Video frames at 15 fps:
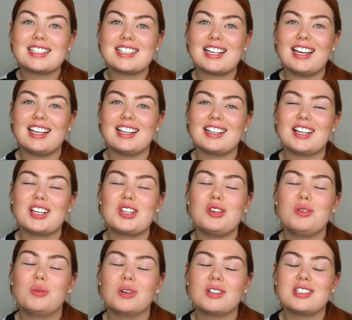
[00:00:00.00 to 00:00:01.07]
Thank
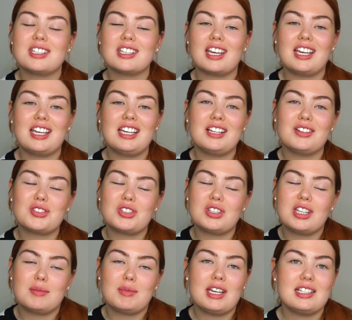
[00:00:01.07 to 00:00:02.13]
you once again to
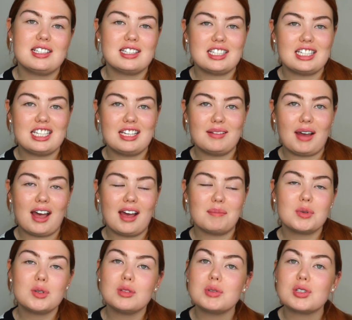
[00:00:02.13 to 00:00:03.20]
the amazing team at
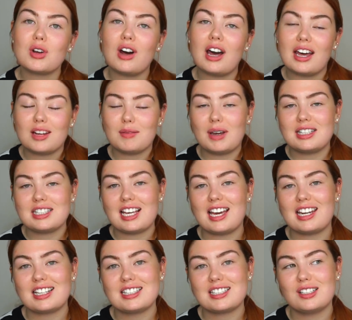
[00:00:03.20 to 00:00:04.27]
Beauty Bazaar and Amanda
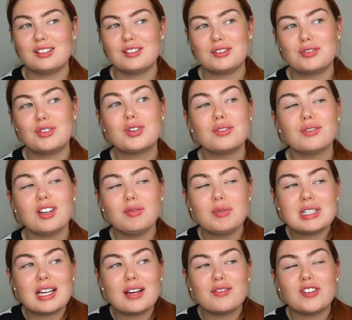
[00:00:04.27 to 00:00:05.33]
Harrington for inviting me
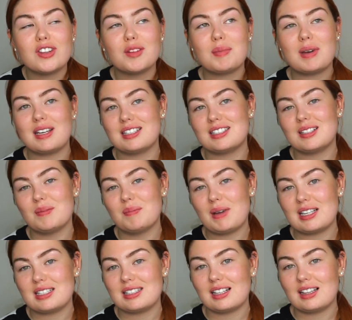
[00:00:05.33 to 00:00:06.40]
down for the best
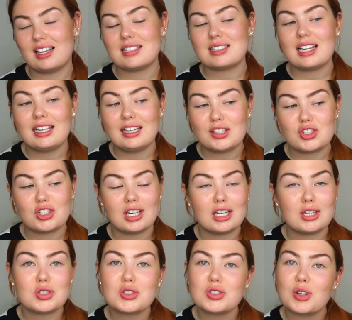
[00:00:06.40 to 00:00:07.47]
masterclass. I literally
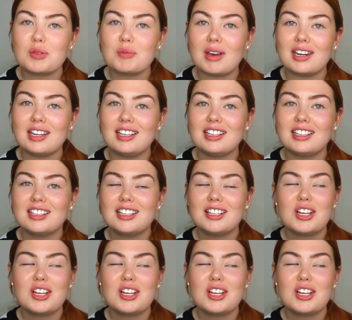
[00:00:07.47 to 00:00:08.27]
learned so many